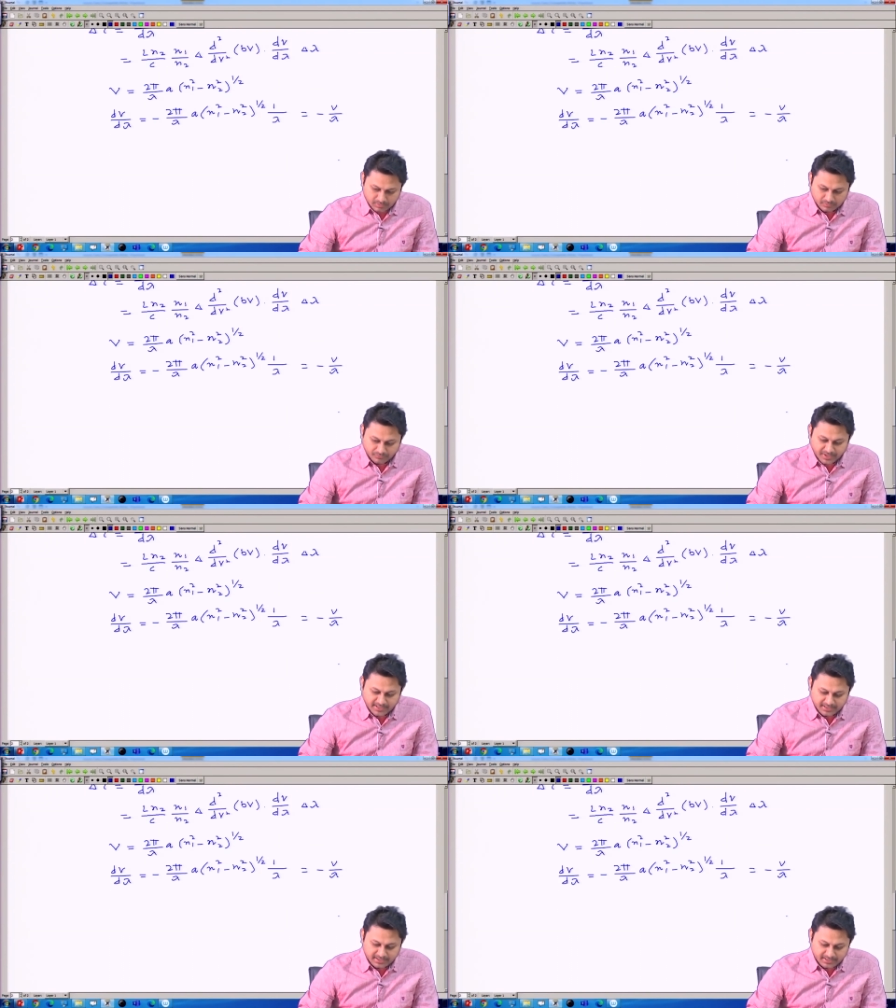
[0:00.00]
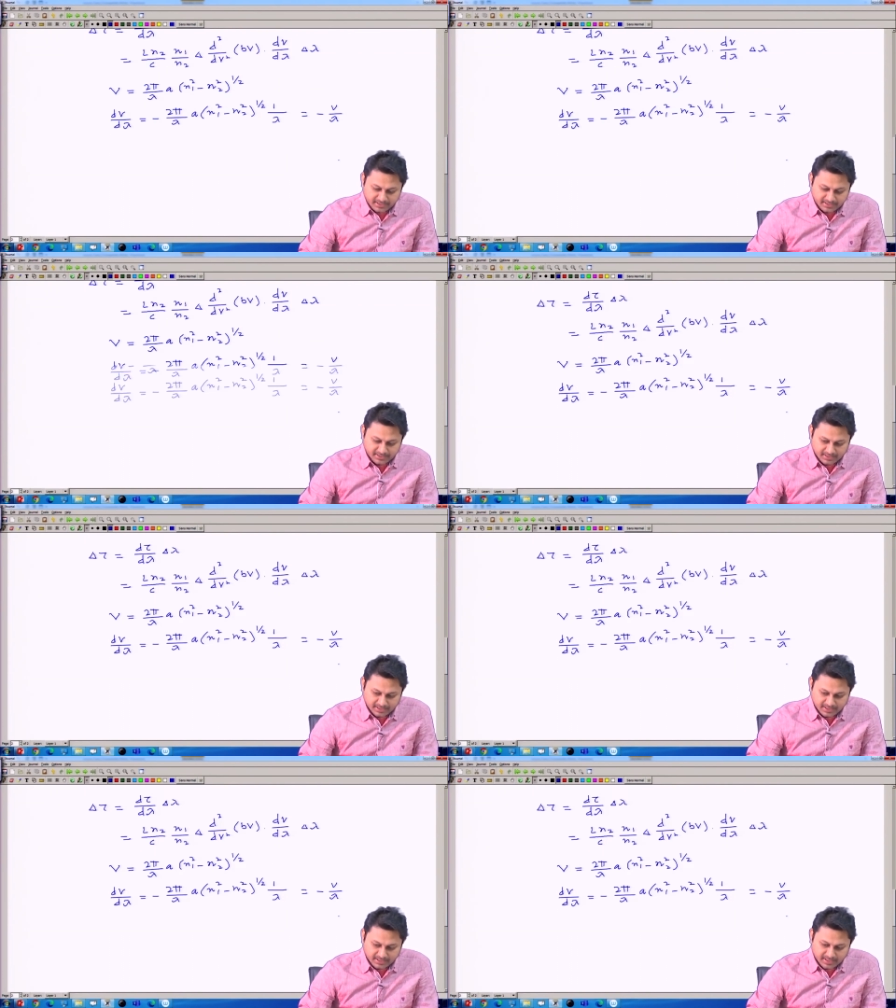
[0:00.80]
So, finally,
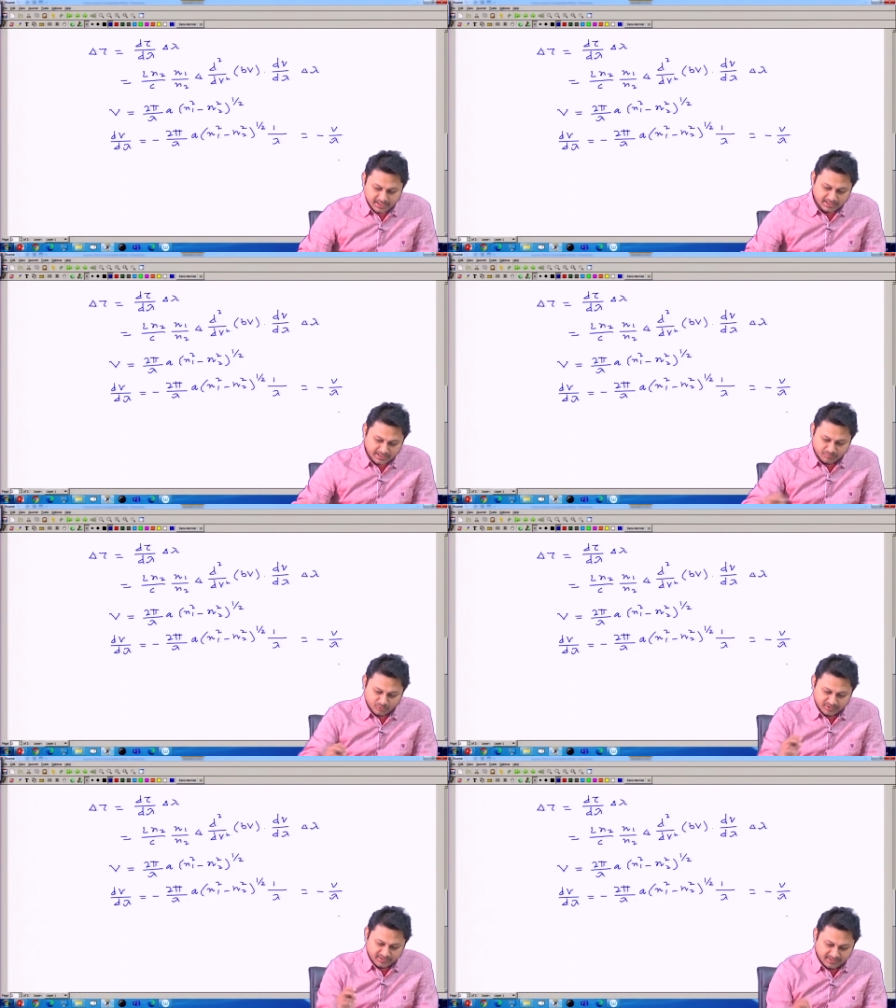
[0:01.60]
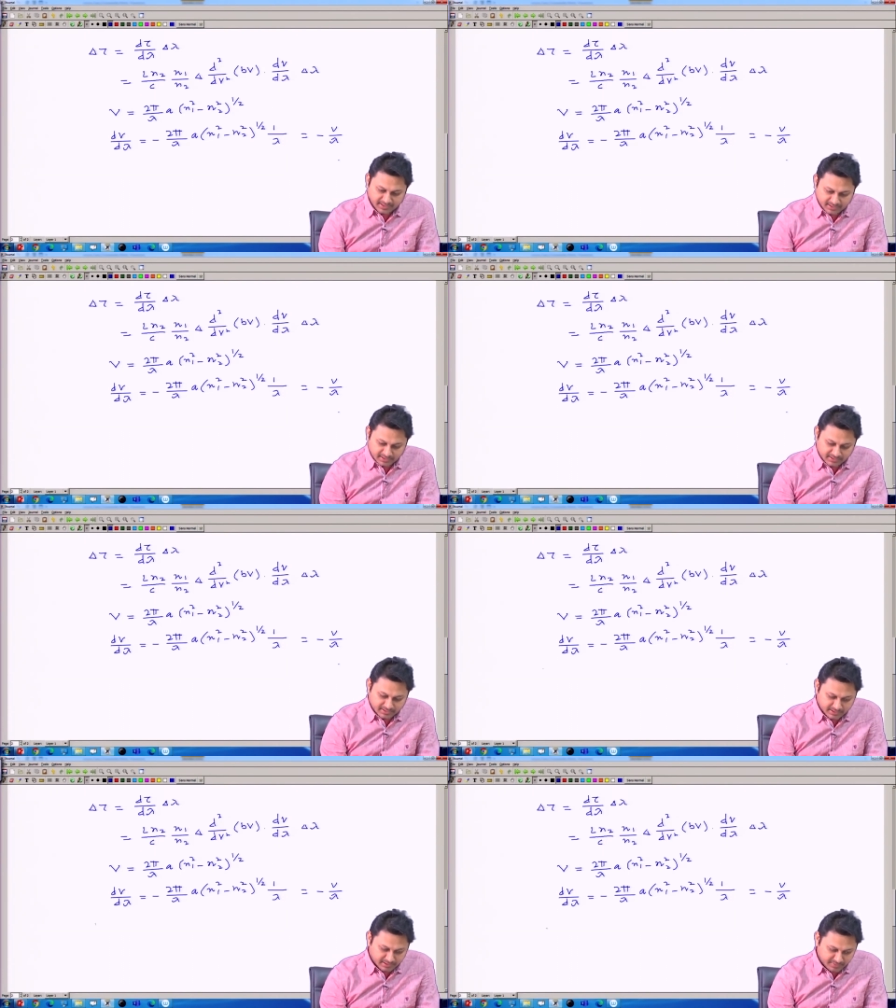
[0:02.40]
I, I can put this here
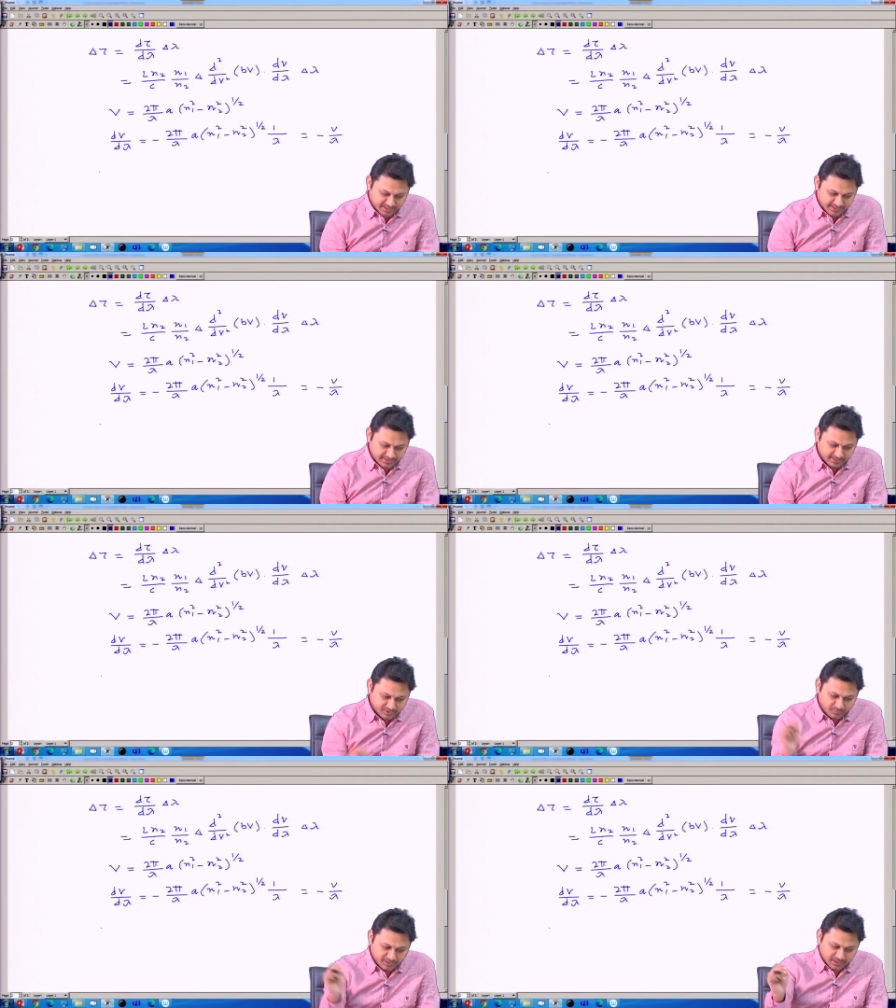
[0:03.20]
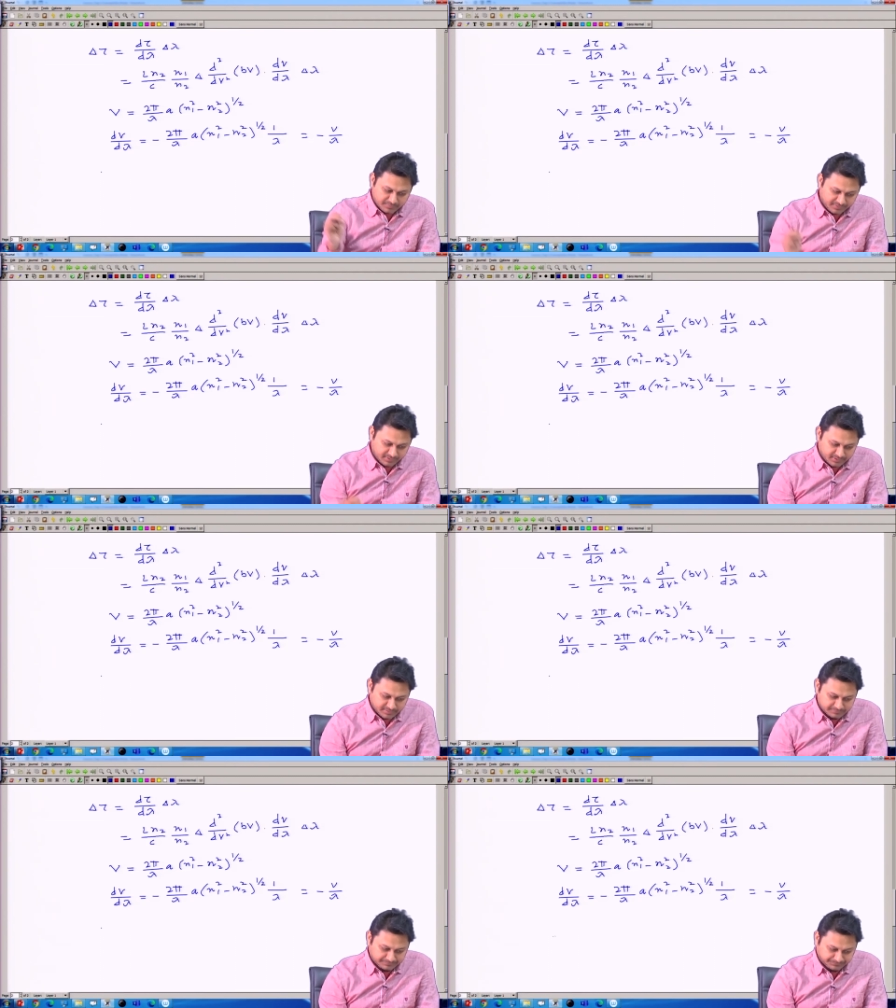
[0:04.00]
and my delta tau becomes